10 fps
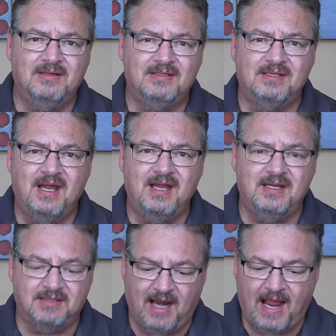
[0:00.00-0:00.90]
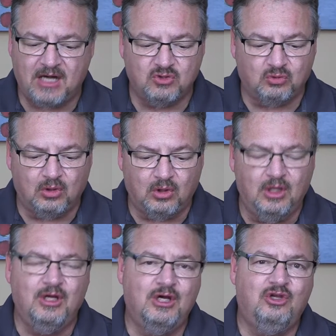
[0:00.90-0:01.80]
This is, a, is an actual
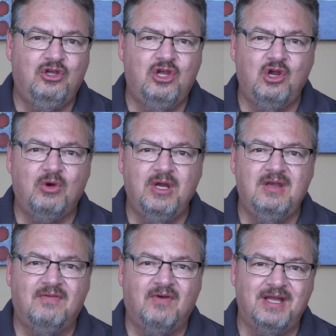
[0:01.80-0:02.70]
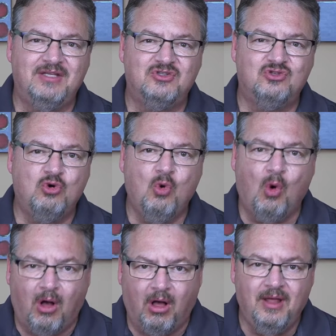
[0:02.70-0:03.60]
curing device
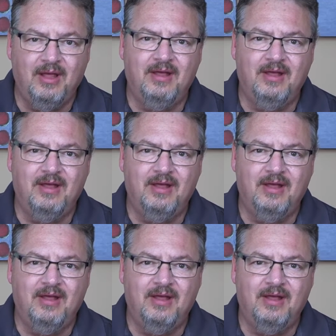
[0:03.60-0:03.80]
tool